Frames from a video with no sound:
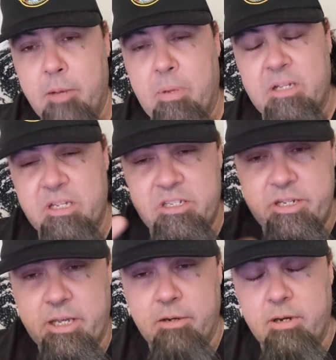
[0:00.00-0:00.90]
but it's a
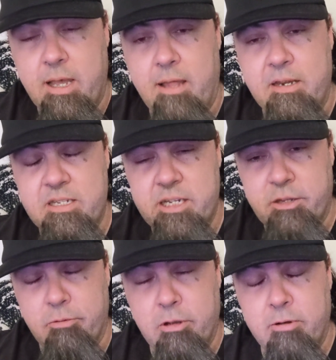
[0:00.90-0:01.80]
sickened reality. It's not
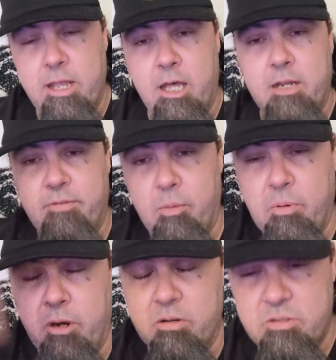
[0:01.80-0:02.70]
the real reality of our
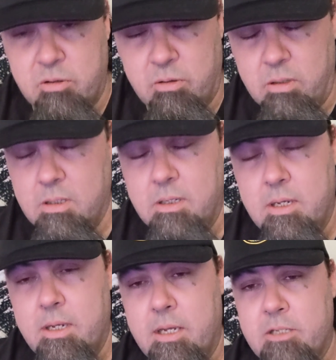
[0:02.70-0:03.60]
pure soul.
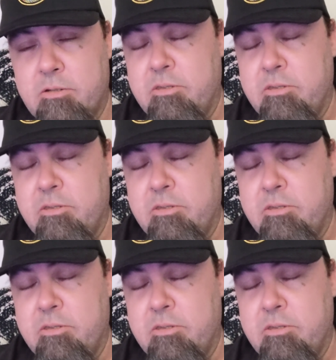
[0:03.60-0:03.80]
So